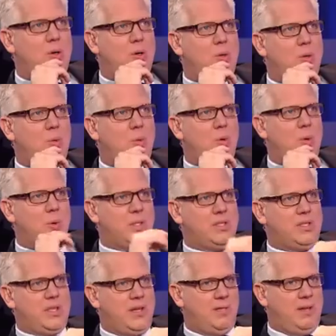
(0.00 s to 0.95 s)
were
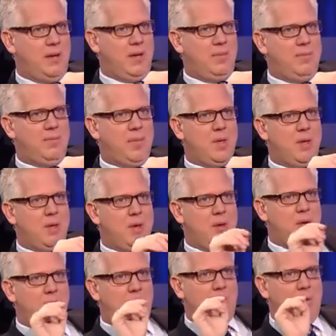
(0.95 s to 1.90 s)
receiving
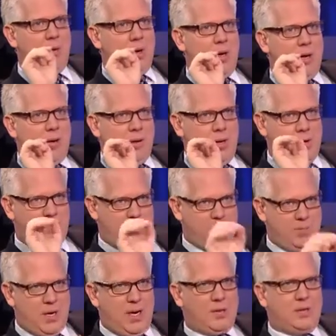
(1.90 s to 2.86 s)
now
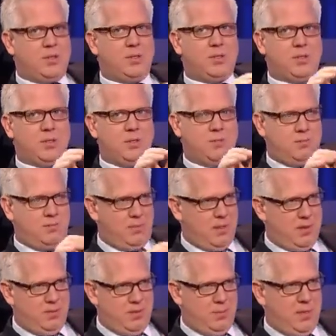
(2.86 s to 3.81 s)
from doctors and
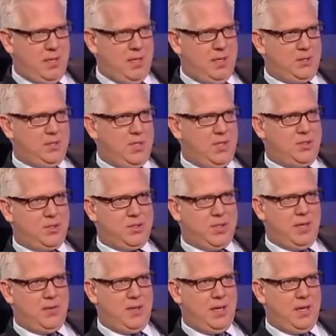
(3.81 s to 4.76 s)
everybody else, teachers
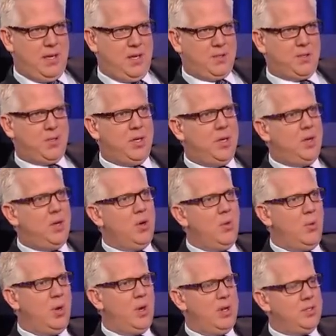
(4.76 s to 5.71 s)
and everything else,
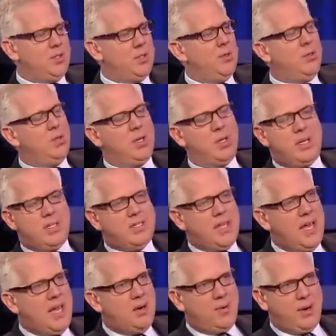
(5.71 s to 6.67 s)
was, well, look, his
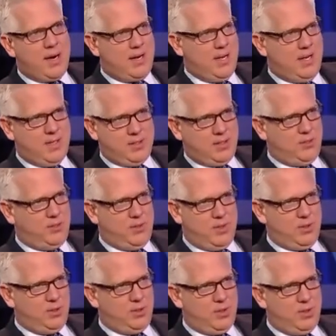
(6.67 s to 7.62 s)
handwriting isn't
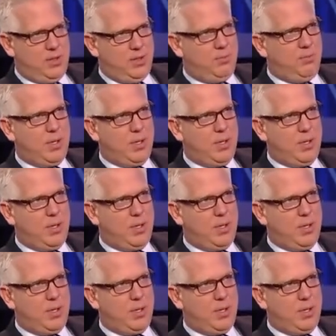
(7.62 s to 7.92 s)
real good.